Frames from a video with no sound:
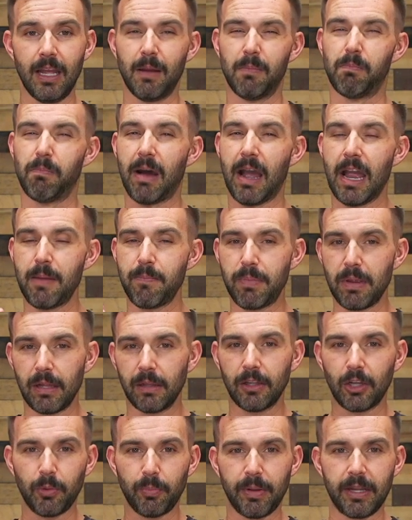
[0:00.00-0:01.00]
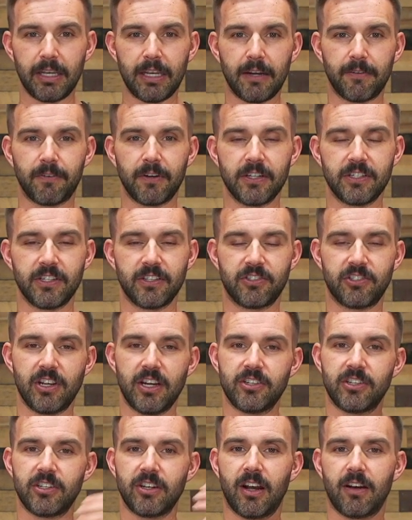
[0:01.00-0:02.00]
Might be a little bit different just
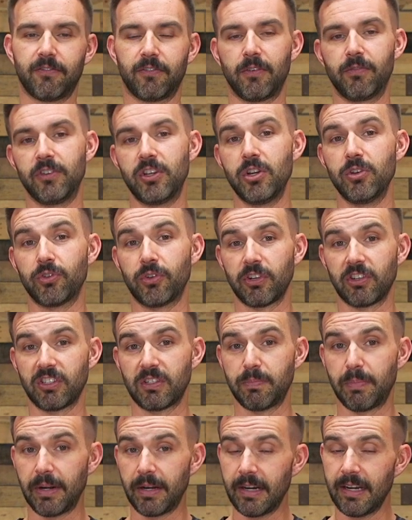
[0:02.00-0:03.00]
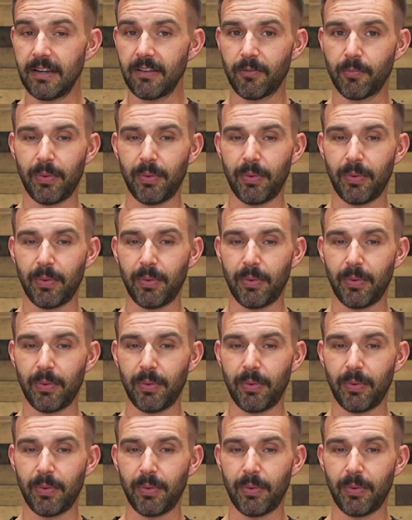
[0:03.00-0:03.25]
judging off of user experience,